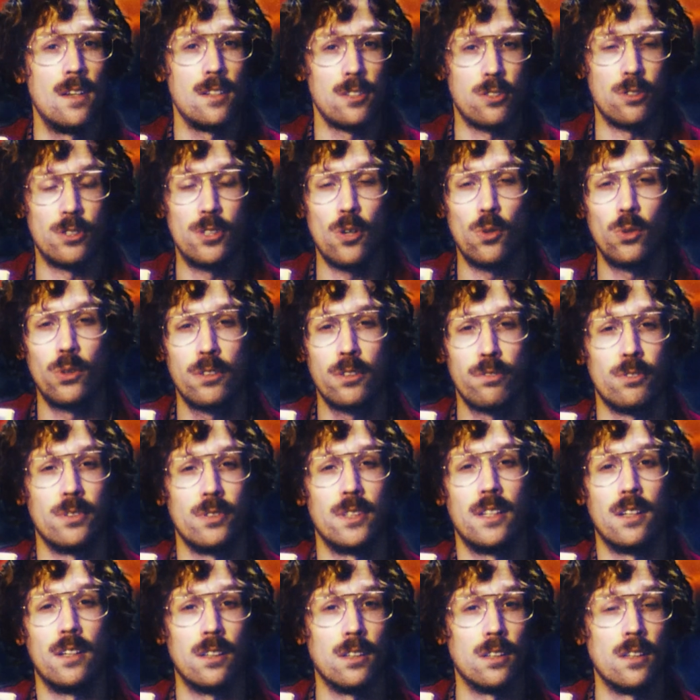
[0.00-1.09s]
to go look for
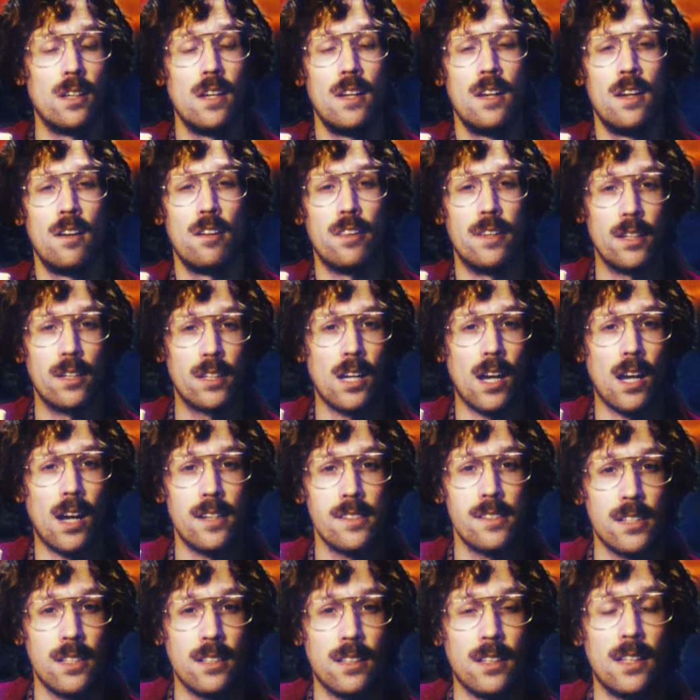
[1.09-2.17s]
their
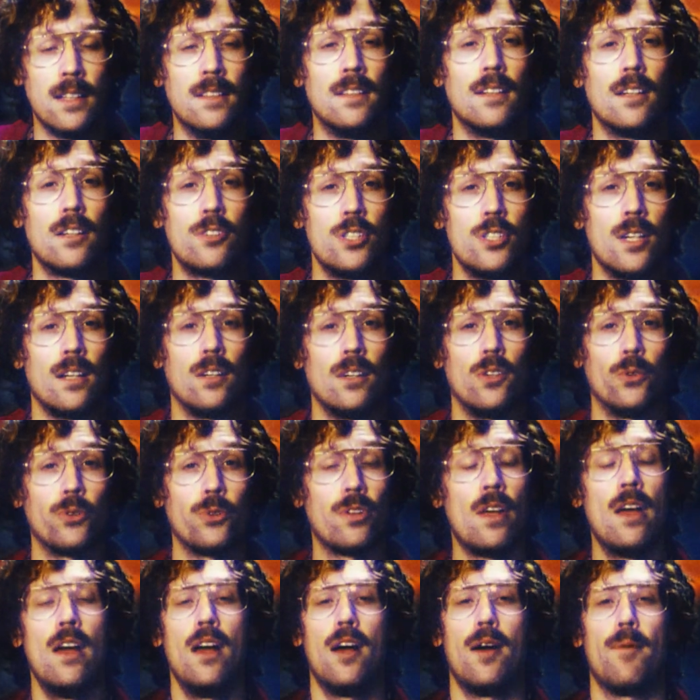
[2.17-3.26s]
content in their channels.
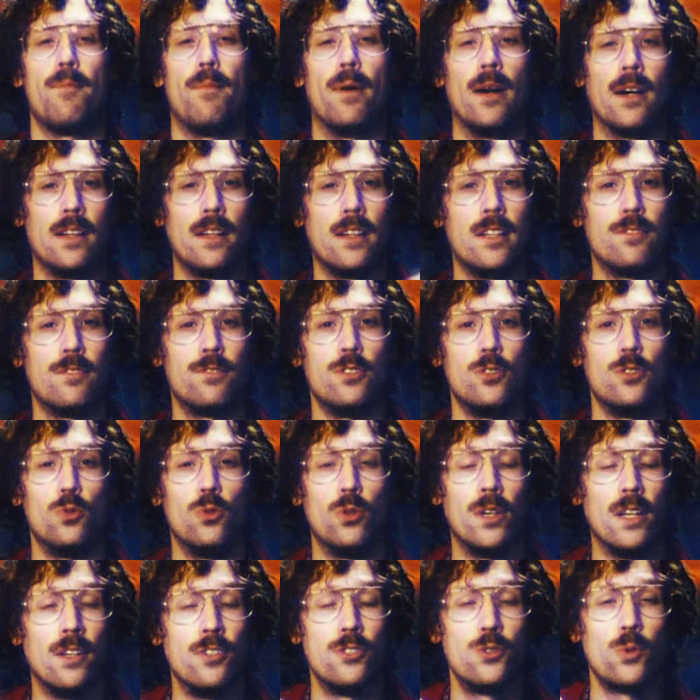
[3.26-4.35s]
But if you
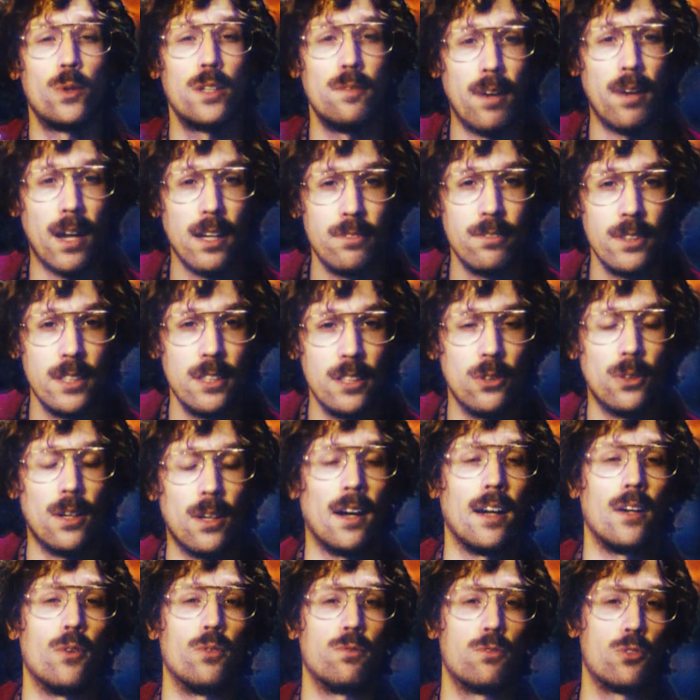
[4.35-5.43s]
enjoyed my video,
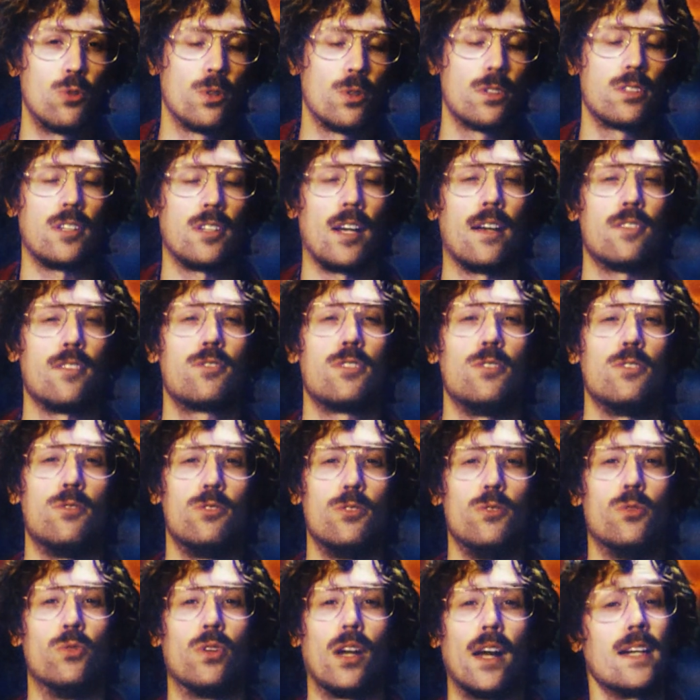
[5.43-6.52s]
I of course ask you
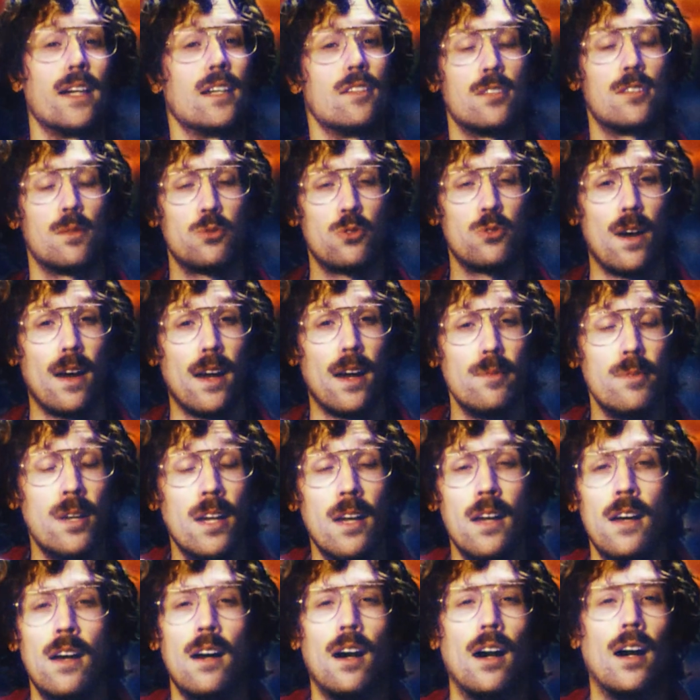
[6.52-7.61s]
to like and subscribe.
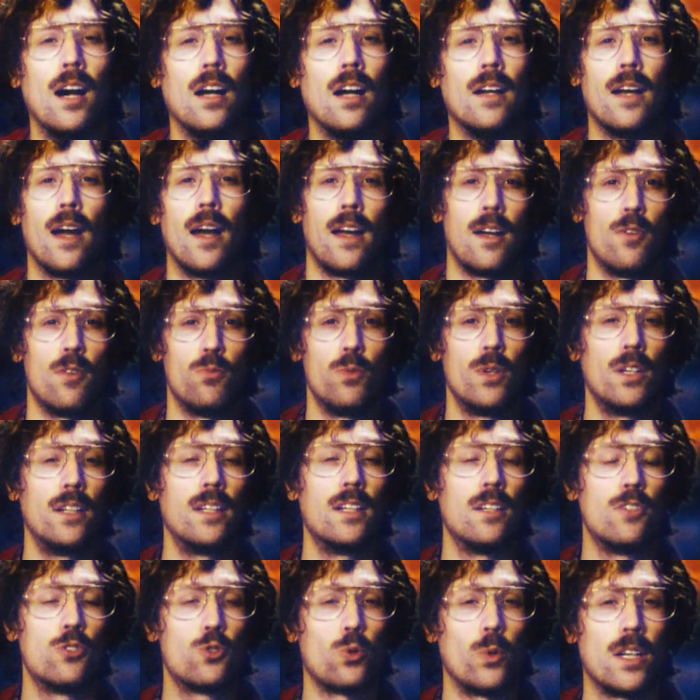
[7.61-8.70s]
And I really
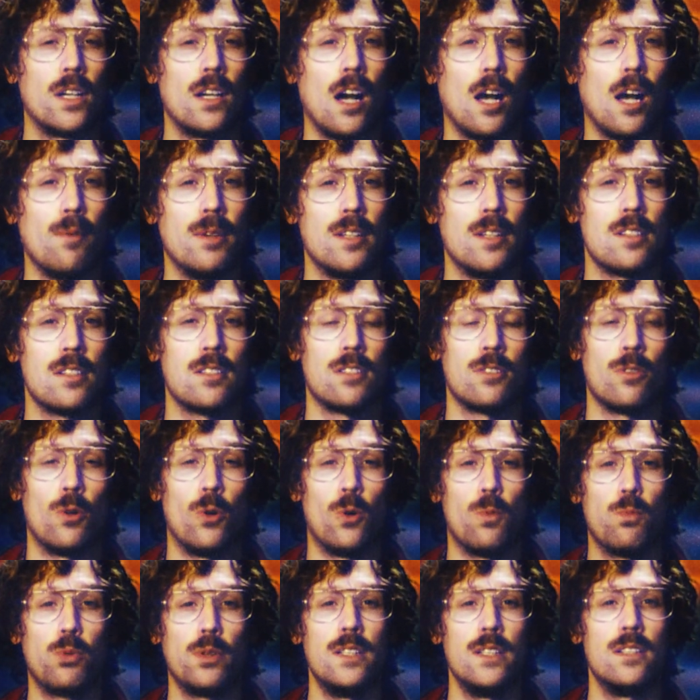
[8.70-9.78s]
enjoy comments, so
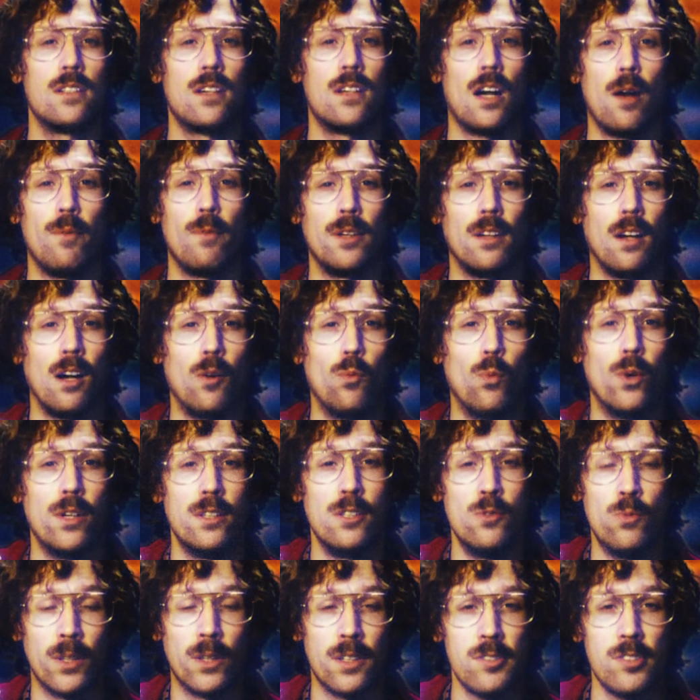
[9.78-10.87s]
please comment on what
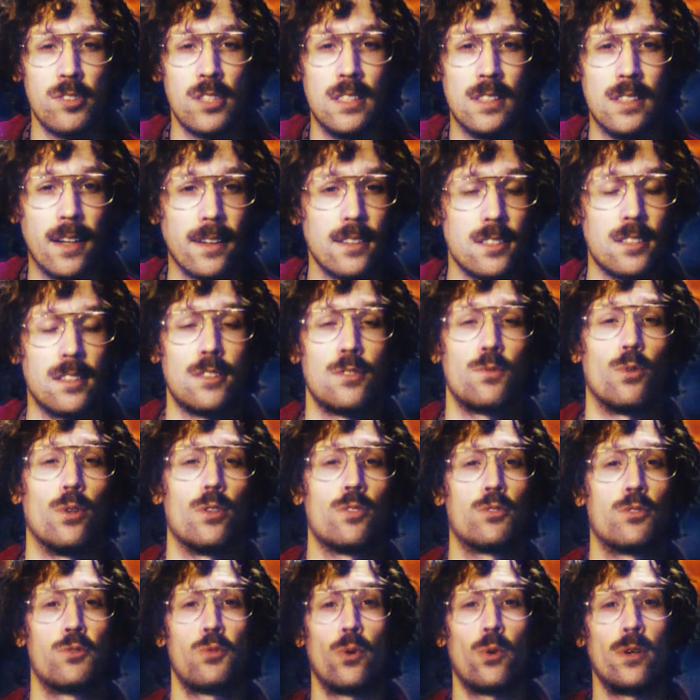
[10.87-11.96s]
you want to see next as far as
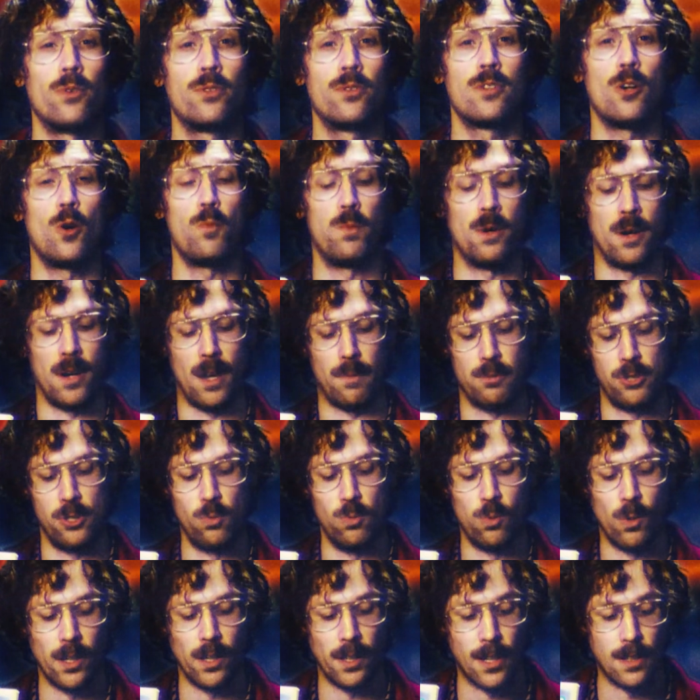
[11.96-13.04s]
tutorials go. Perhaps you
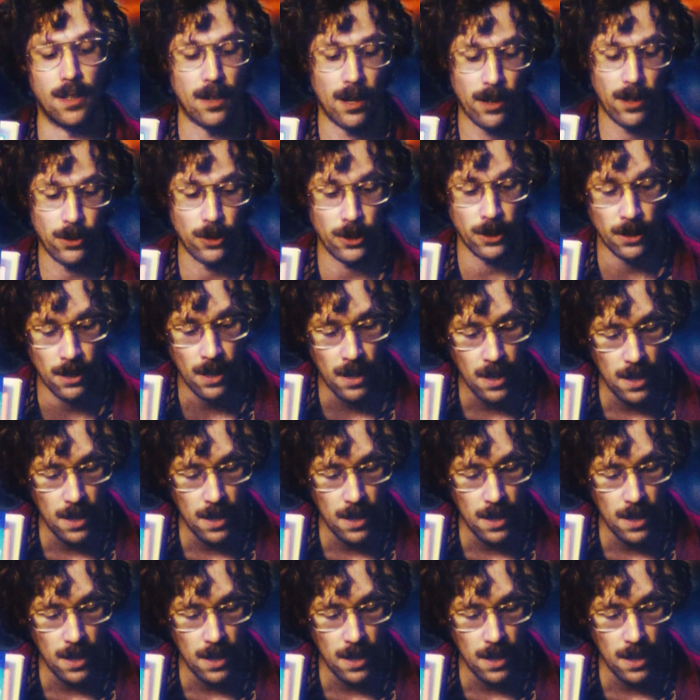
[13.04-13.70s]
want another